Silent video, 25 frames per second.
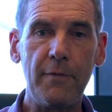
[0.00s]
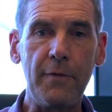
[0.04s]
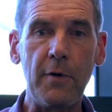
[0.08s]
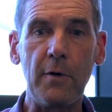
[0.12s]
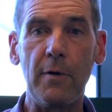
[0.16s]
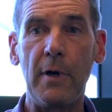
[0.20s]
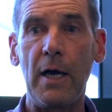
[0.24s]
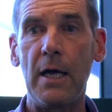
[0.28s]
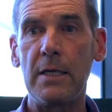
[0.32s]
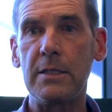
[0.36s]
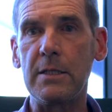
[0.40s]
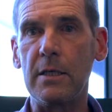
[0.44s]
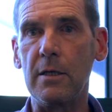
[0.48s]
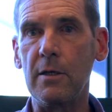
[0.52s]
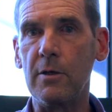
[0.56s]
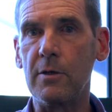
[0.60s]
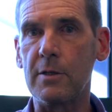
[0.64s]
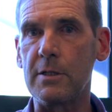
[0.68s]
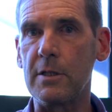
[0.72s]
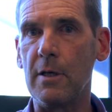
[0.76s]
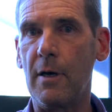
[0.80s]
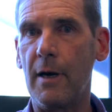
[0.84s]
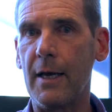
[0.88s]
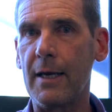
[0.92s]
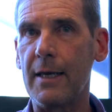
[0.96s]
For us, it
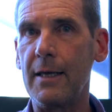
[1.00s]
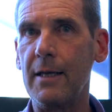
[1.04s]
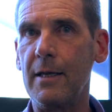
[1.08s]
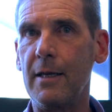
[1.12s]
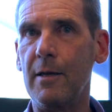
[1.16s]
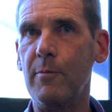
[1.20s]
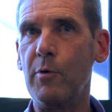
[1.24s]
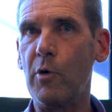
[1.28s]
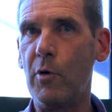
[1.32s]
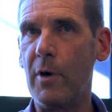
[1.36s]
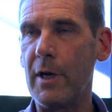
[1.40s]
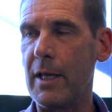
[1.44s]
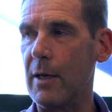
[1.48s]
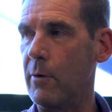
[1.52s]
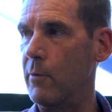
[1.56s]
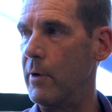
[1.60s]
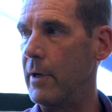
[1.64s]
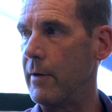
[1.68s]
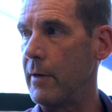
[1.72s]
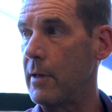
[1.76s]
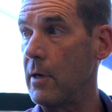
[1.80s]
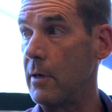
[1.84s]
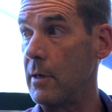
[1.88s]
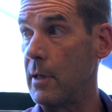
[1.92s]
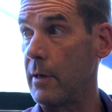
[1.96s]
looks like in the morning
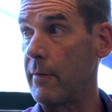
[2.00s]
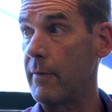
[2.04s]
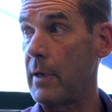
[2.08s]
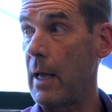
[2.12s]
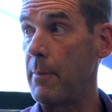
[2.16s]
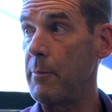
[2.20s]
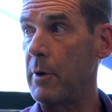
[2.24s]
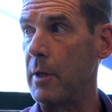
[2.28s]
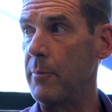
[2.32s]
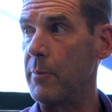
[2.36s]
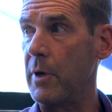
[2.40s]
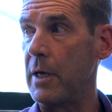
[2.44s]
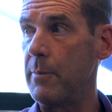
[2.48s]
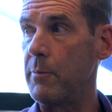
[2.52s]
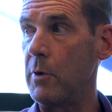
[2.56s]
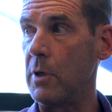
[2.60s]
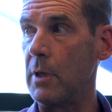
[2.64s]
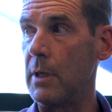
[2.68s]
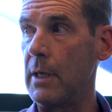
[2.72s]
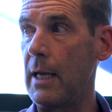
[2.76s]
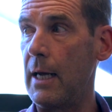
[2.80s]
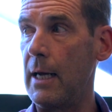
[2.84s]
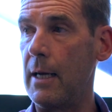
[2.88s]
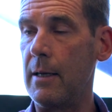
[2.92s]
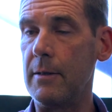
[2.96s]
we've got a couple of
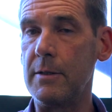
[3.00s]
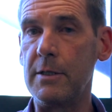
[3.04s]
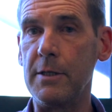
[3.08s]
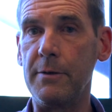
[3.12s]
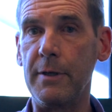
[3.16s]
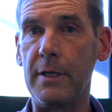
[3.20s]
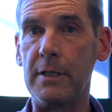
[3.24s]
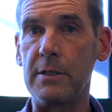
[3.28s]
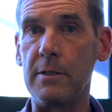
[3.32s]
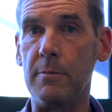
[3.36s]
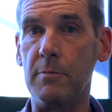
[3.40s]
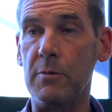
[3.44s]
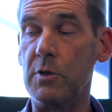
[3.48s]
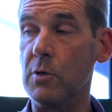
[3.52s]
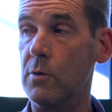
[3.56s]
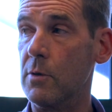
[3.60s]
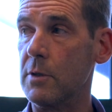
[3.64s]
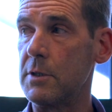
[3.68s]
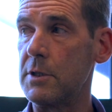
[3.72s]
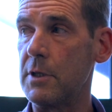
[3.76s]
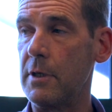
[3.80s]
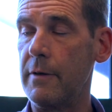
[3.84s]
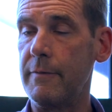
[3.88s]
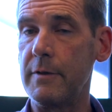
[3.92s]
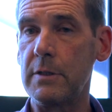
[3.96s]
people doing some
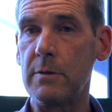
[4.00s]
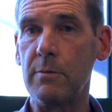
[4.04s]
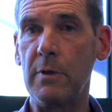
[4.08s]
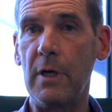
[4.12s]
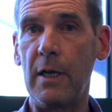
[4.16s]
dawn service.